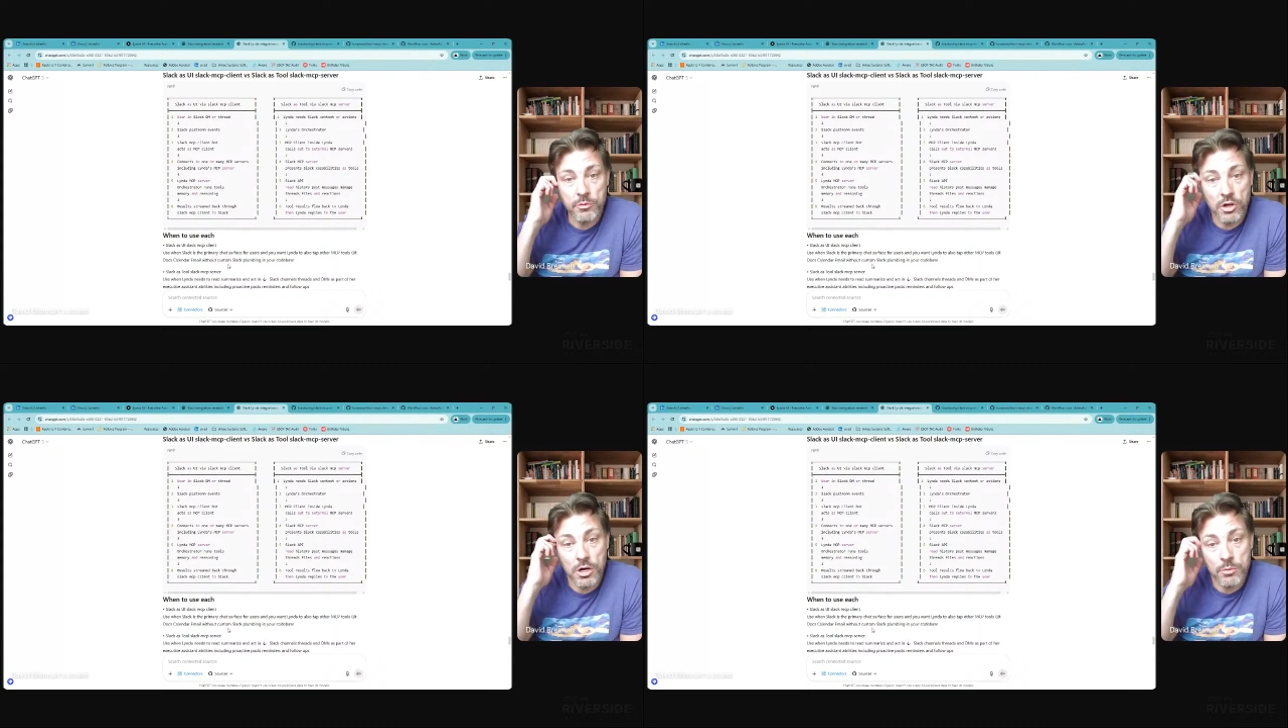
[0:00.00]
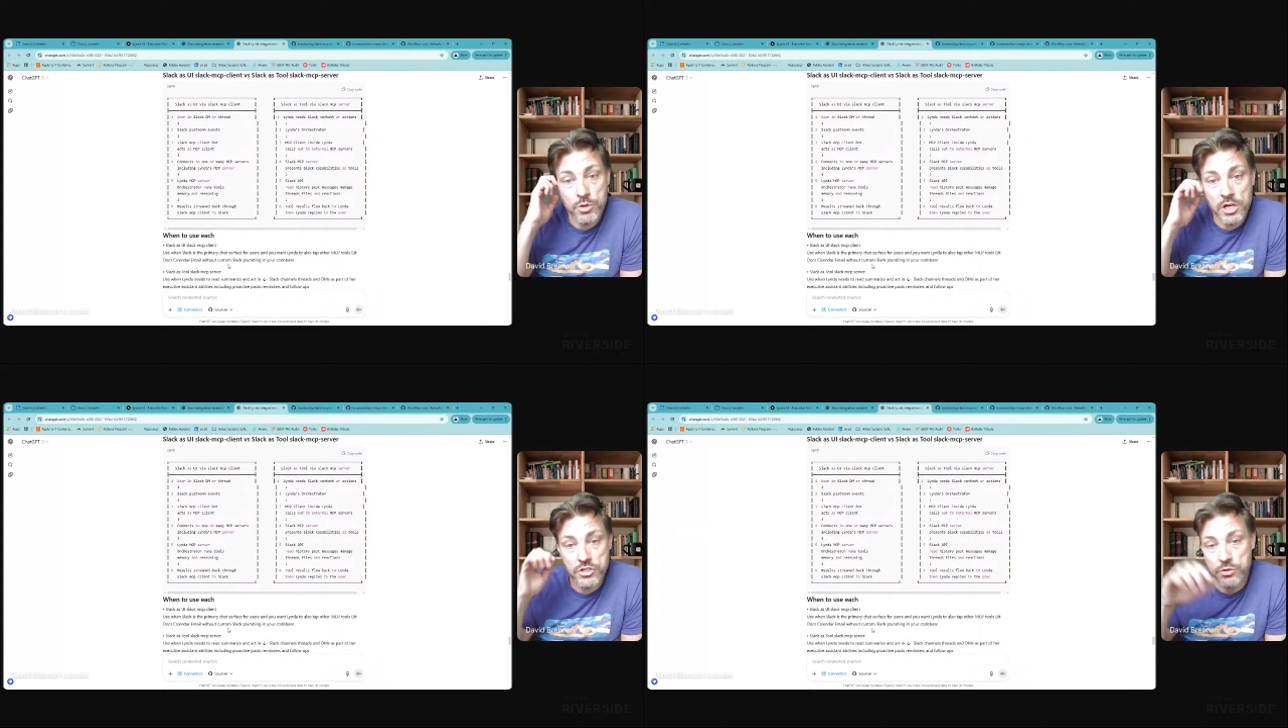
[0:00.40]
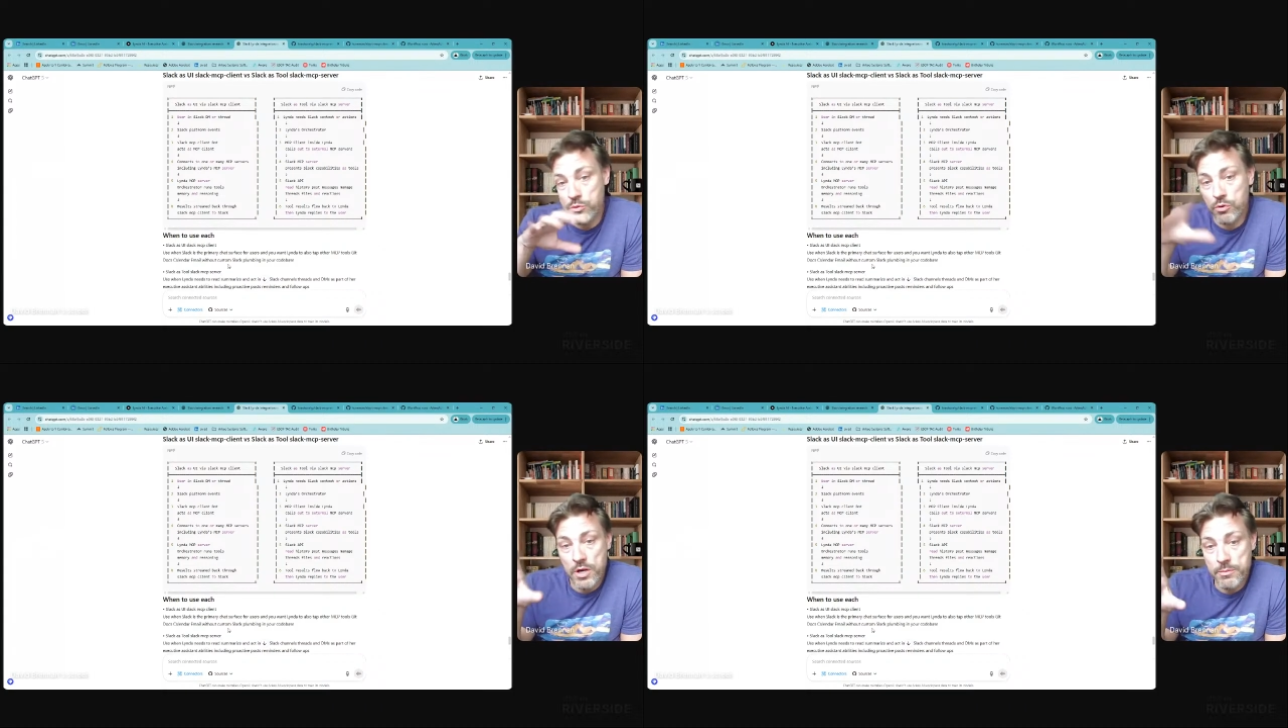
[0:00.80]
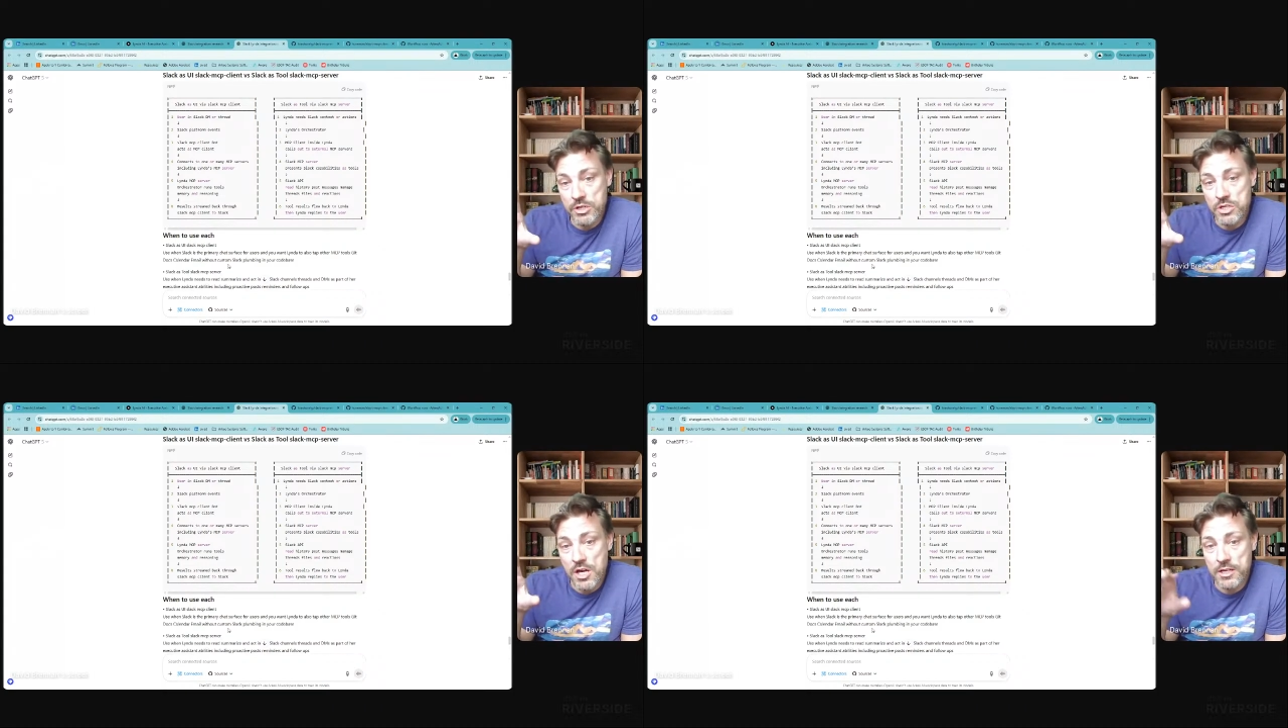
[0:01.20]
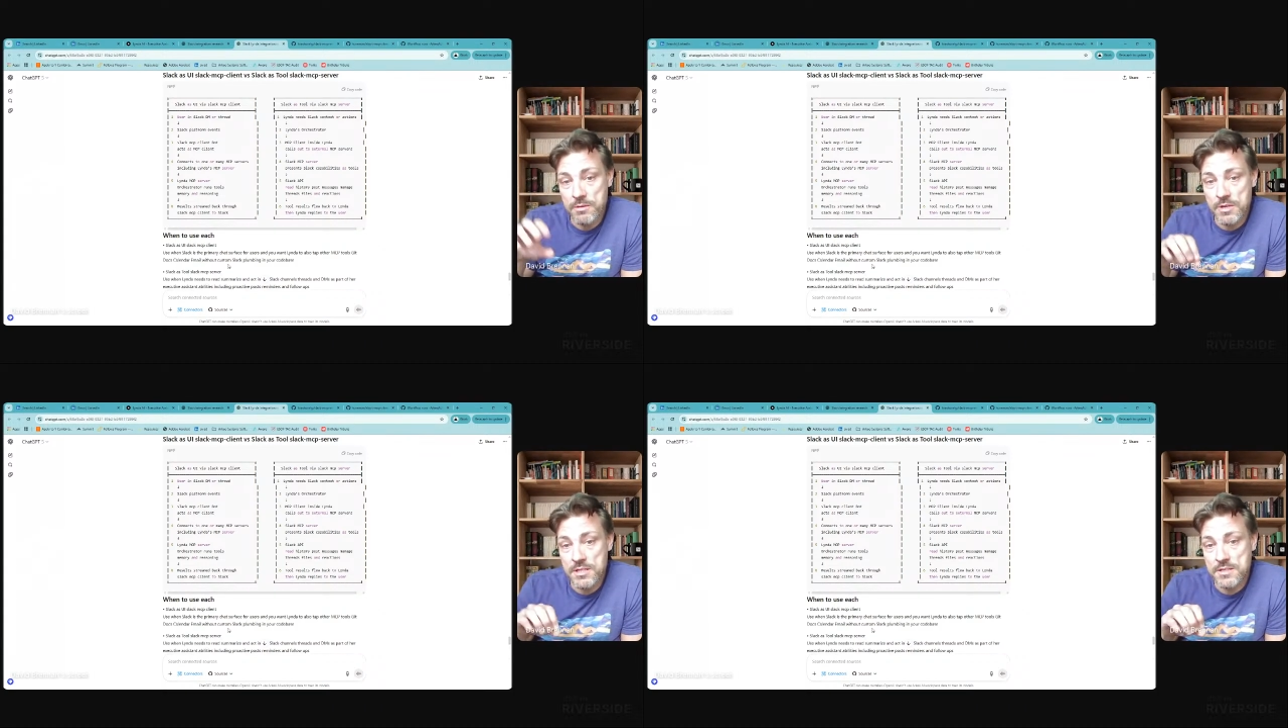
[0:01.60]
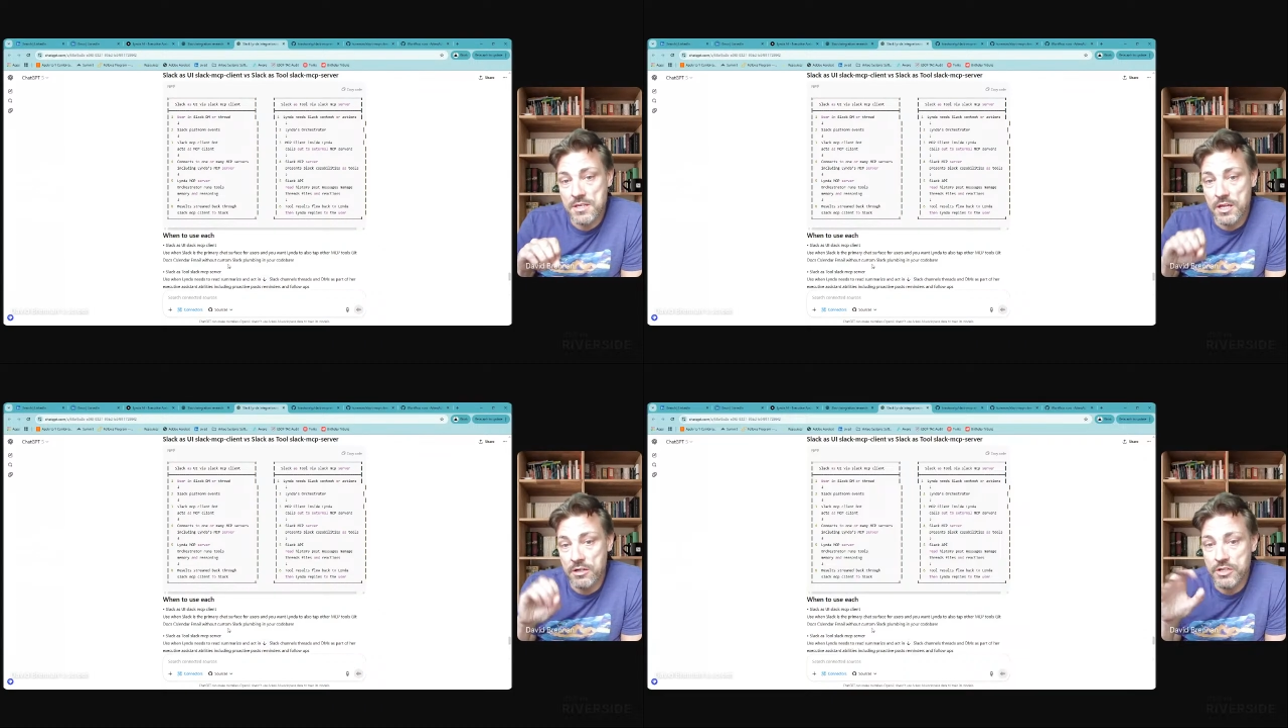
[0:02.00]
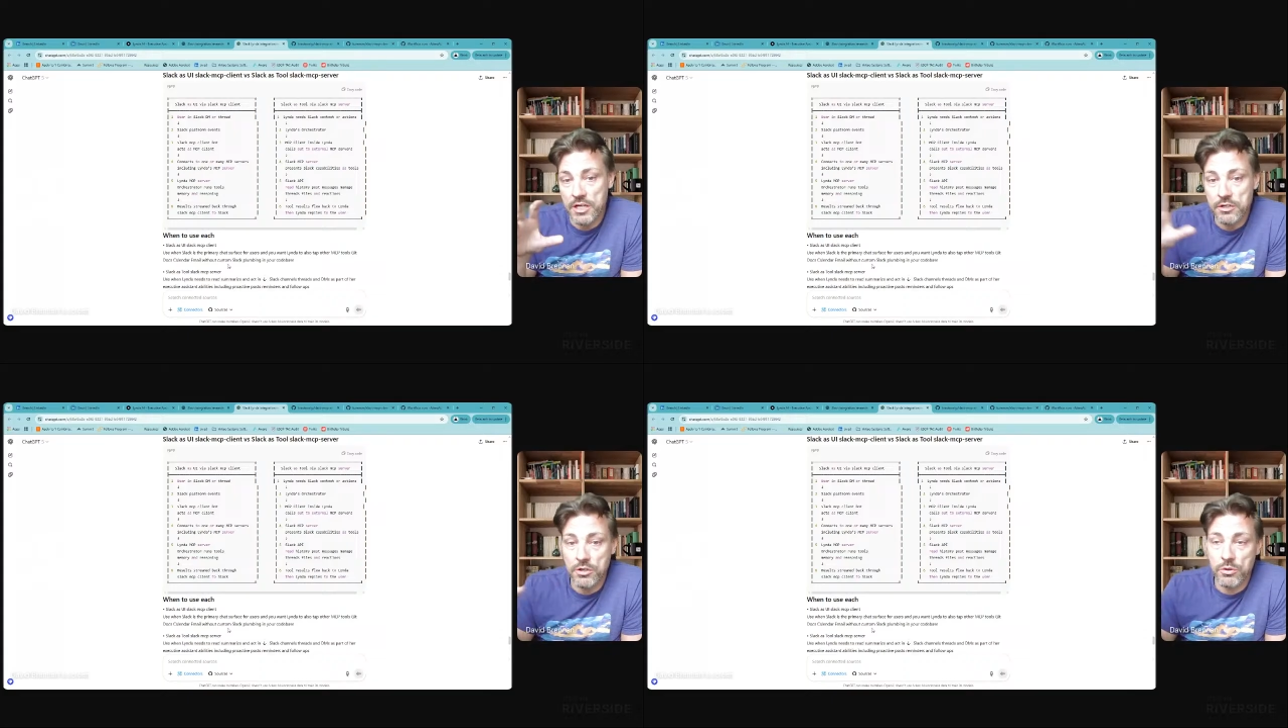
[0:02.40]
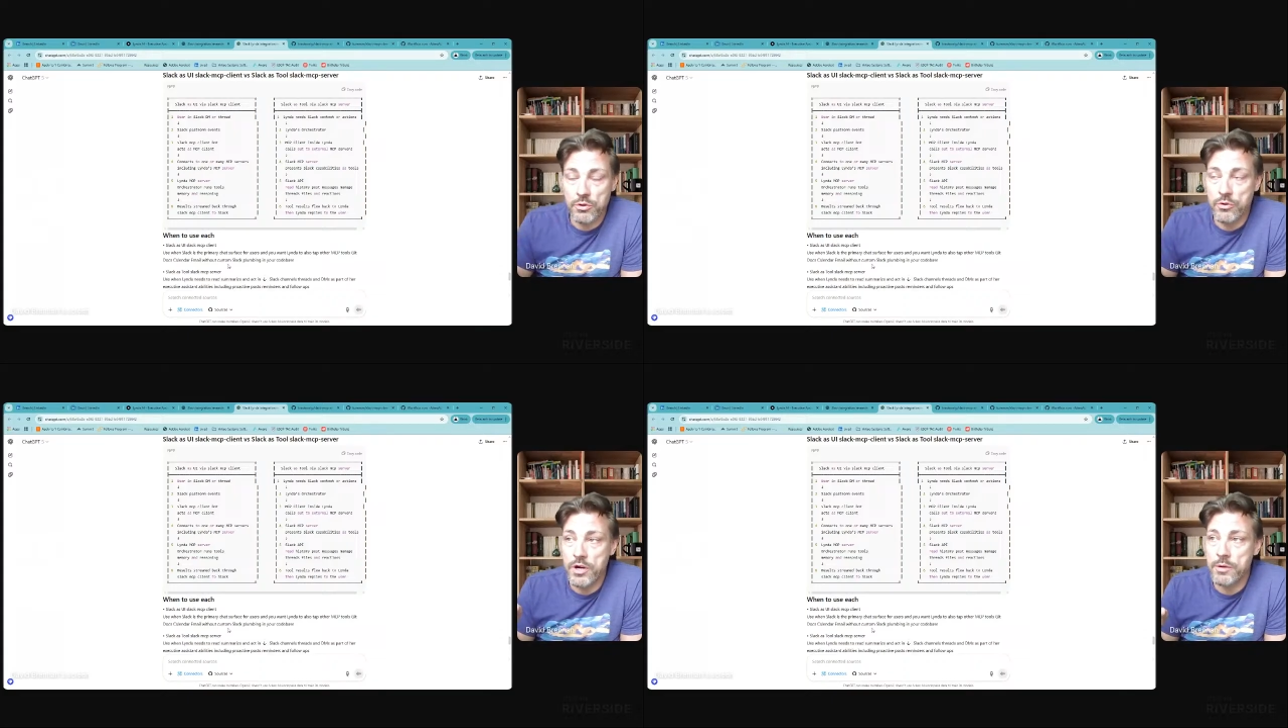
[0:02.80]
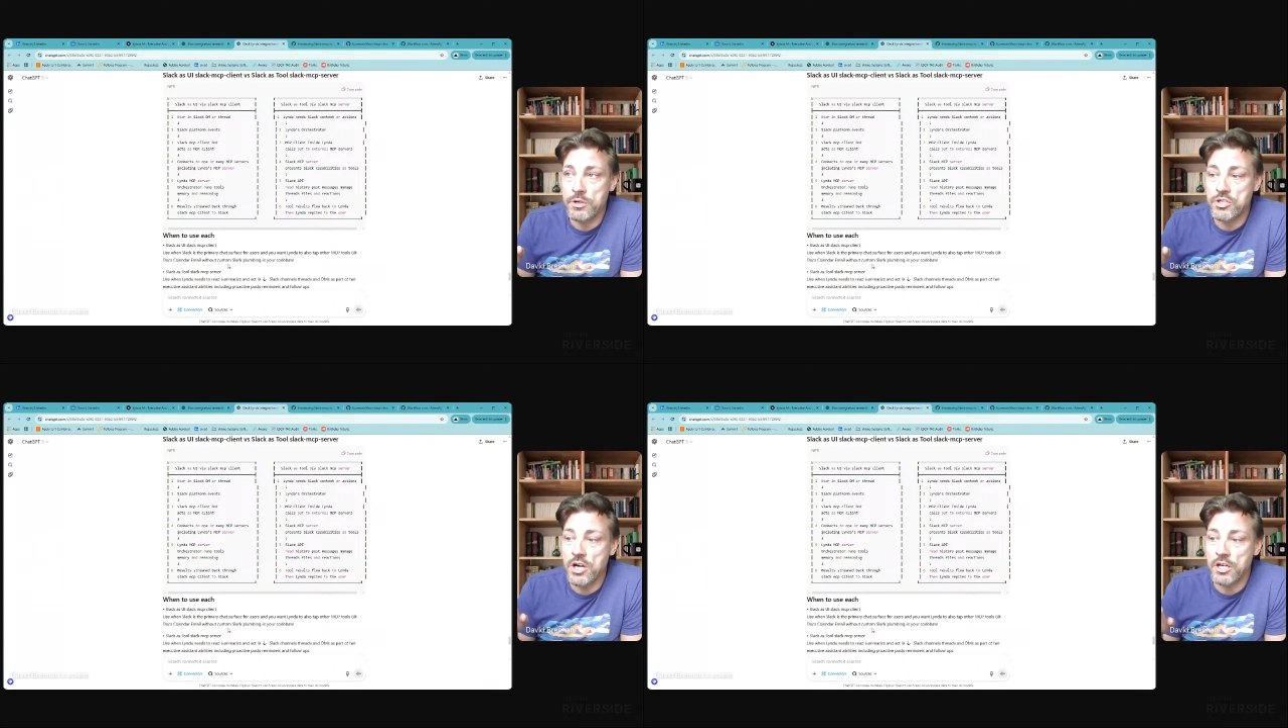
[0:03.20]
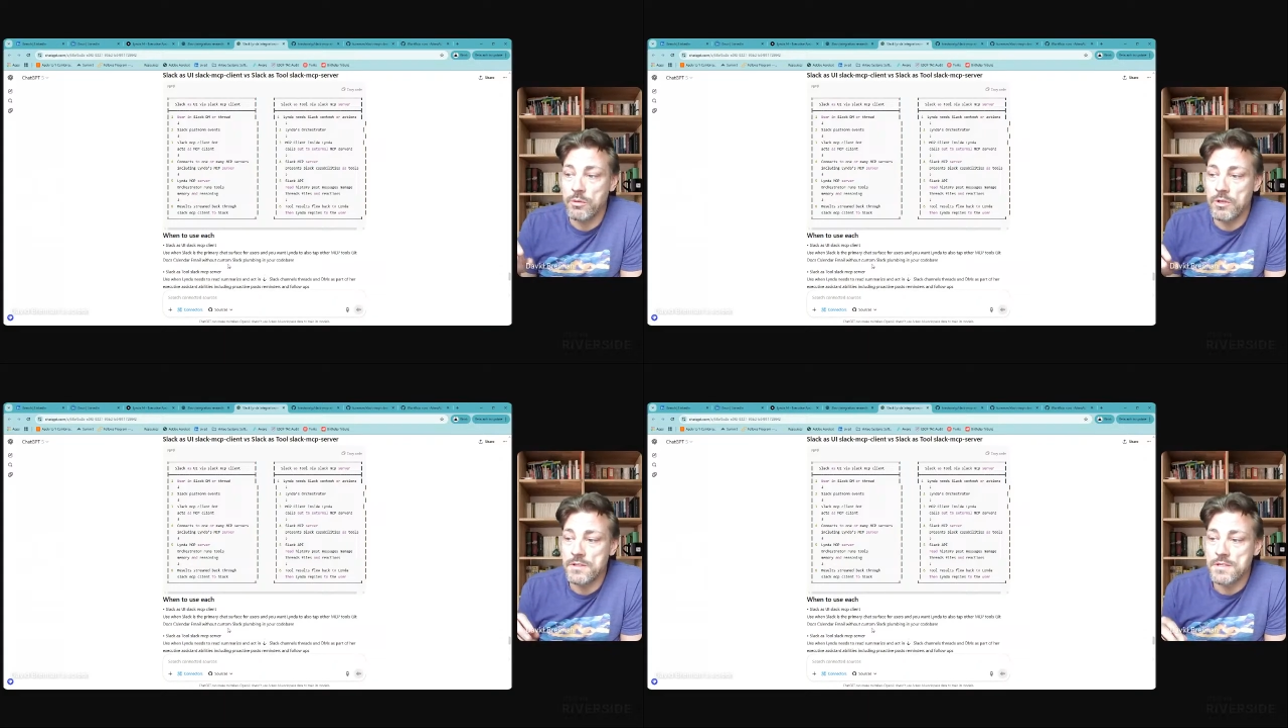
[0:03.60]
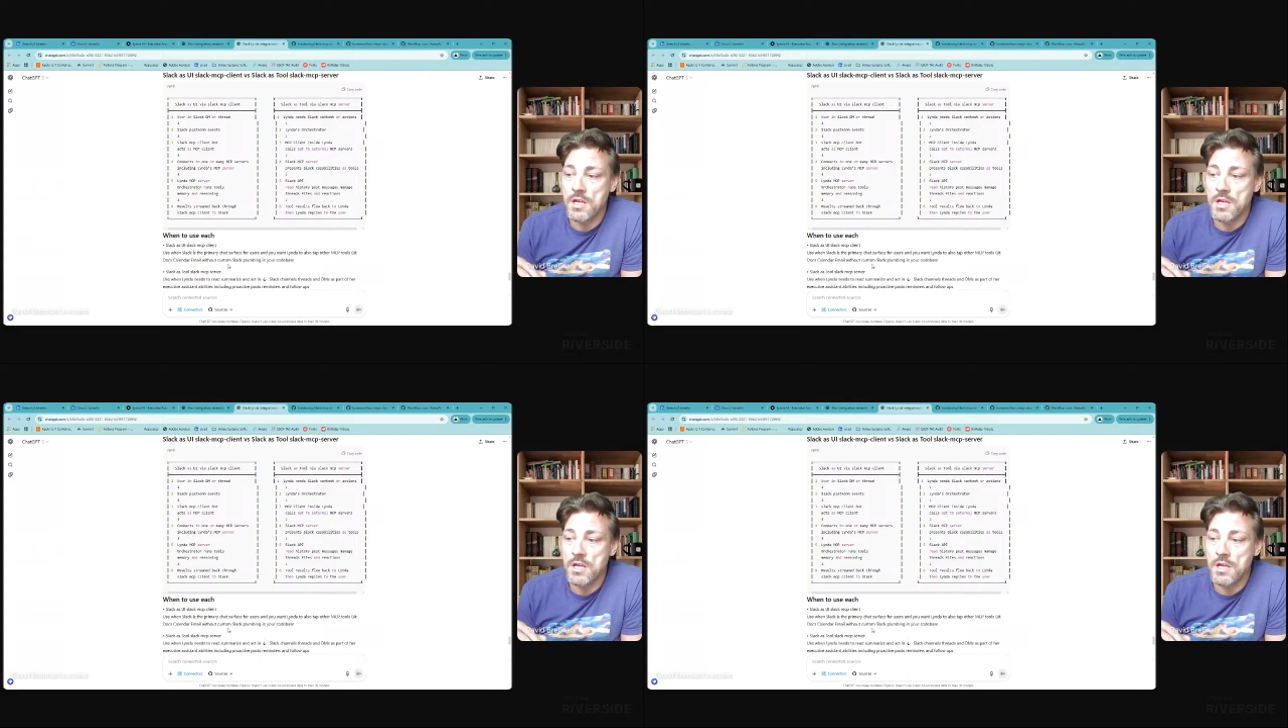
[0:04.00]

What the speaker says: our project requirement documents and our technical requirement documents.